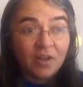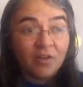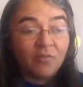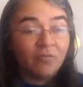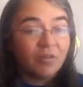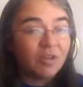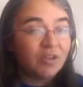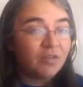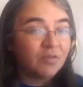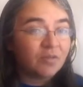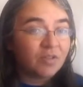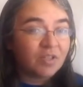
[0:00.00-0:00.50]

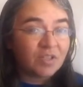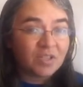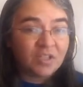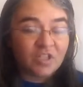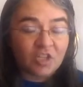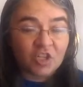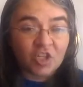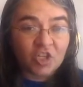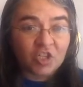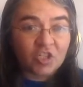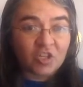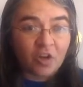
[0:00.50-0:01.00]
We used
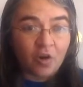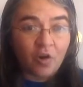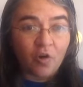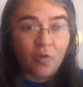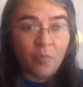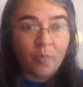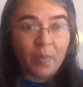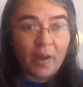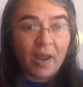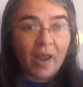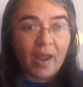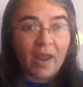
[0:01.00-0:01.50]
dish
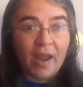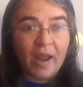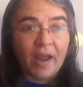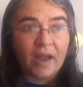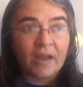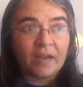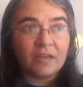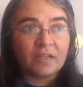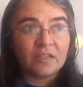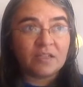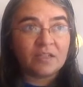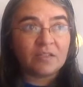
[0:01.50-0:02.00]
soap
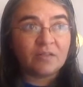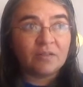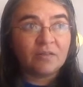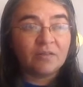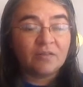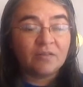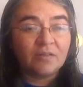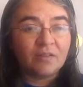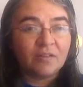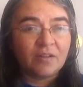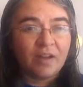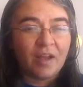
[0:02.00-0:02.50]
and
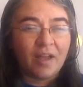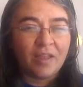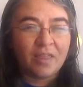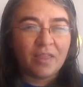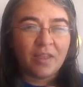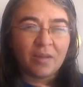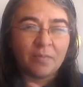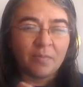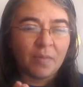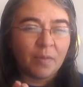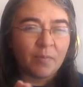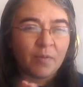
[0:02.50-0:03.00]
I
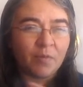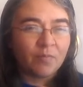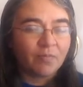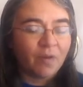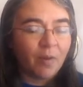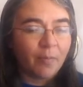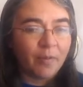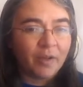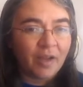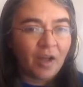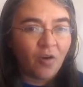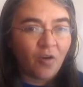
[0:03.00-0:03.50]
think maybe
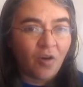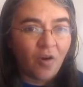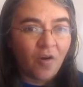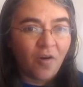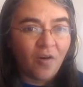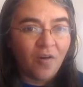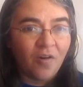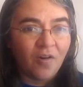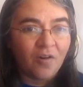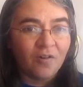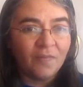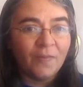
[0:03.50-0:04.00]
rubbing
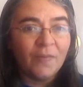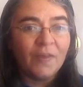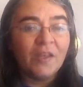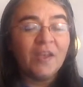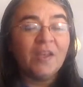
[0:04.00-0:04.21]
alcohol.